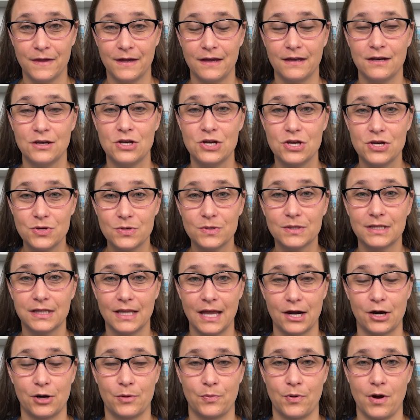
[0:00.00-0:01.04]
the
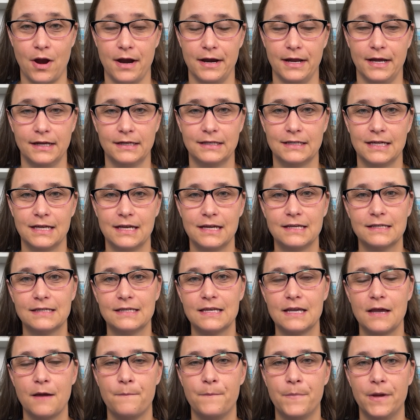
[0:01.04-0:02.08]
newsletter product is
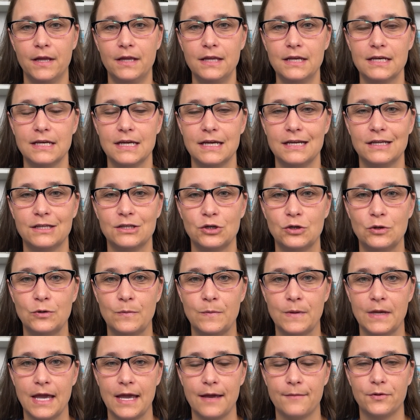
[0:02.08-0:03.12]
the ability to
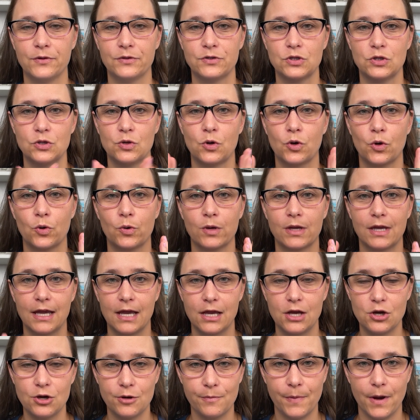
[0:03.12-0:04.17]
be able to
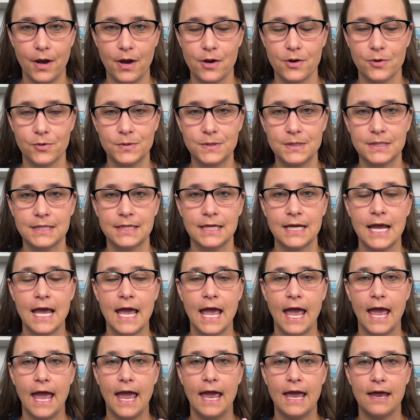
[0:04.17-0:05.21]
create your post,
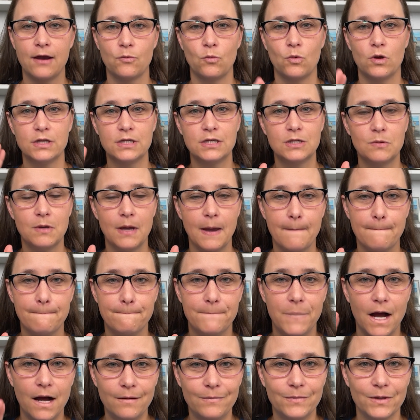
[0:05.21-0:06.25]
and once you hit
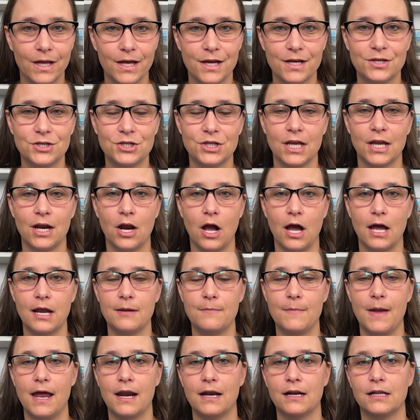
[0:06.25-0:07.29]
publish, it
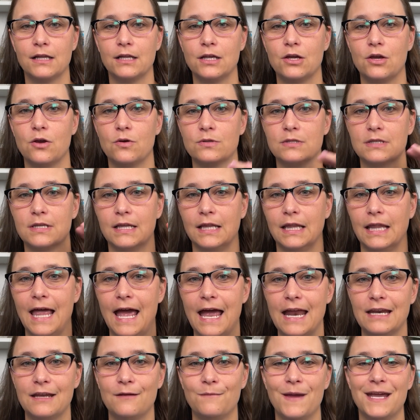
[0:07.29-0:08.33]
automatically goes to the
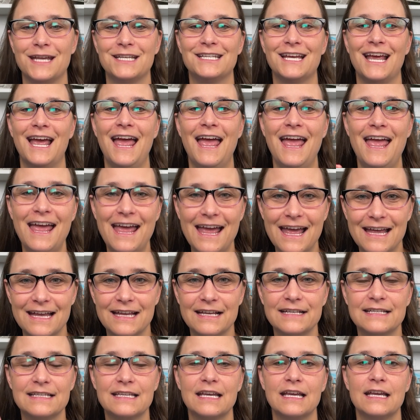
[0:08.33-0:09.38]
landing page
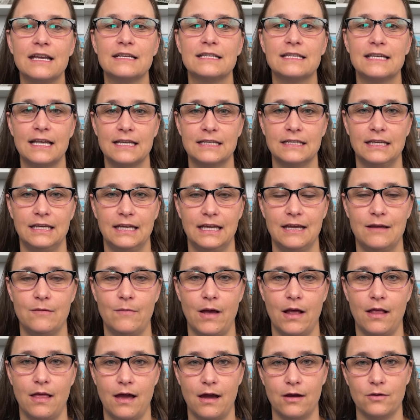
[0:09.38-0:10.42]
and it sends an
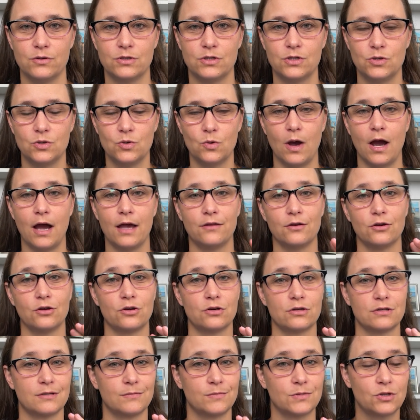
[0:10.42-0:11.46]
email out to either
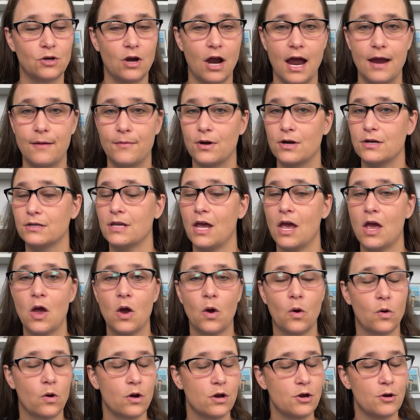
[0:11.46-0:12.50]
your subscribers
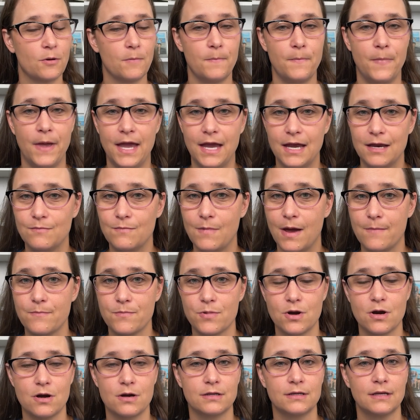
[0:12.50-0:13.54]
or your paid
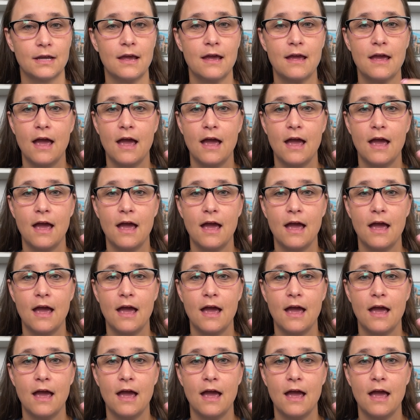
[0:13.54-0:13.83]
members.